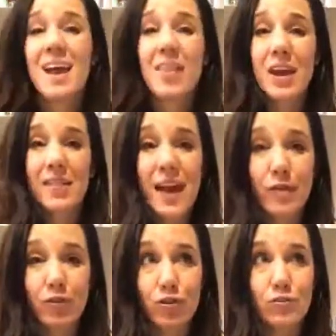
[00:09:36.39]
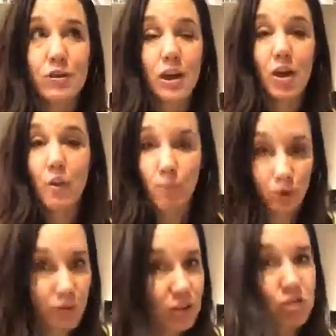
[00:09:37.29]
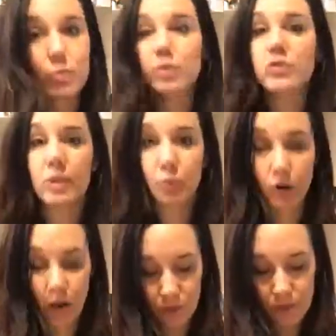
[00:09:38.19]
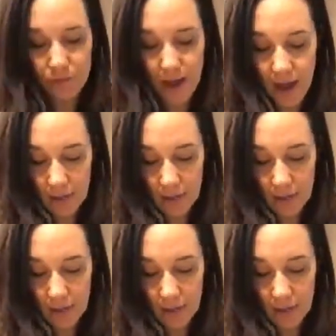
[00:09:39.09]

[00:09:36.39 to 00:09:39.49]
Then in the afternoon, you get more vegetables and more healthy fat.